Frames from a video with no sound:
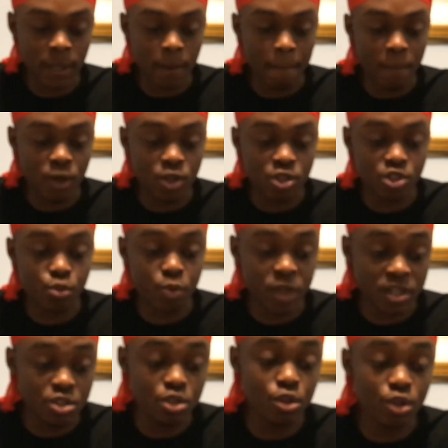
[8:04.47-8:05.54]
Because
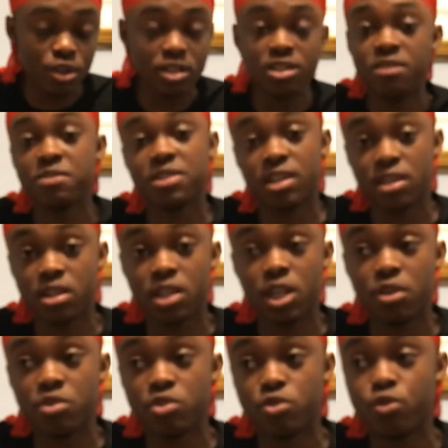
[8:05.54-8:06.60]
when you lot leave
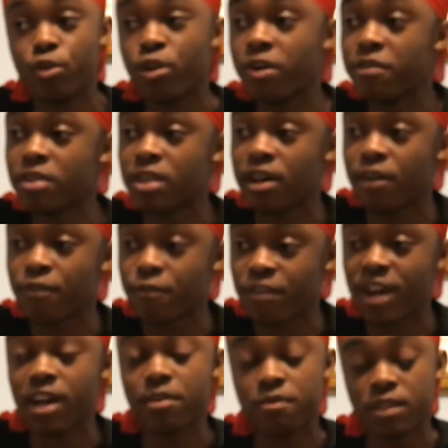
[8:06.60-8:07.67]
secondary school, after that
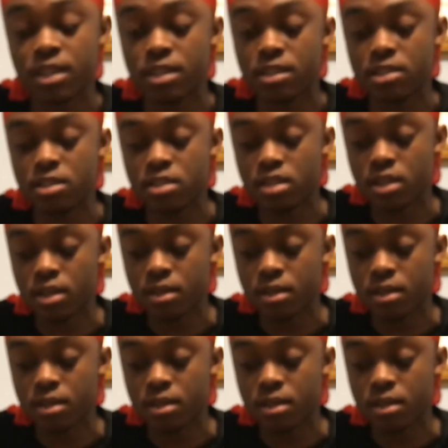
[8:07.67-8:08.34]
5 years,